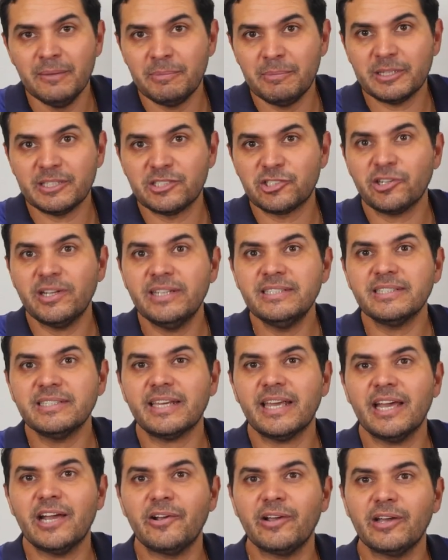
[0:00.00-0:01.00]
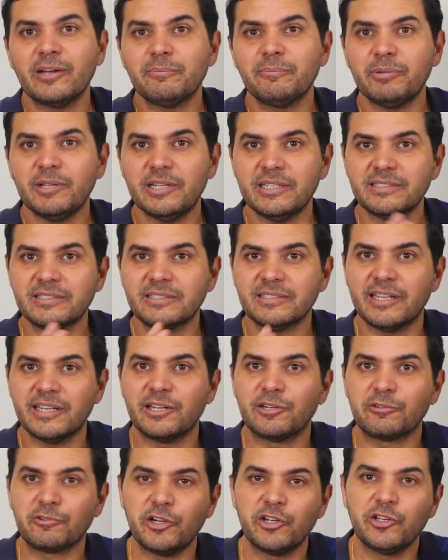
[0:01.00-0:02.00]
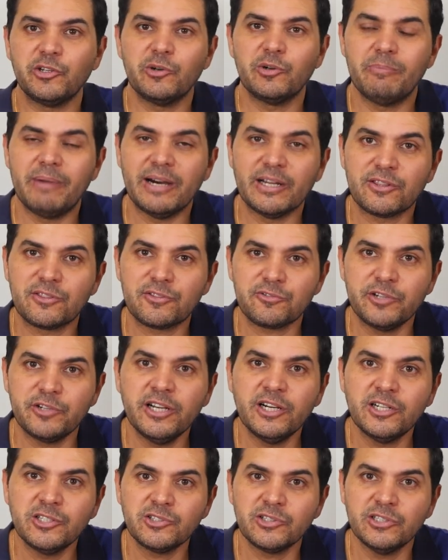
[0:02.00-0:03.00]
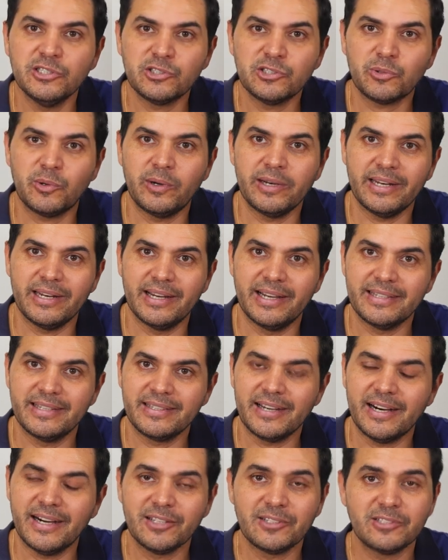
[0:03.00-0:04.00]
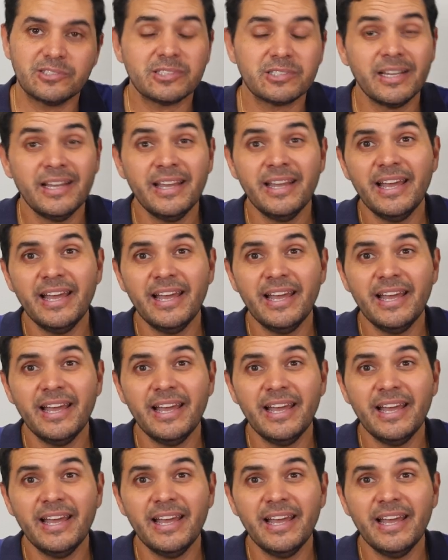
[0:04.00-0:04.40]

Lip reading: But the Transit Carry-On Plus is going to run you about $329.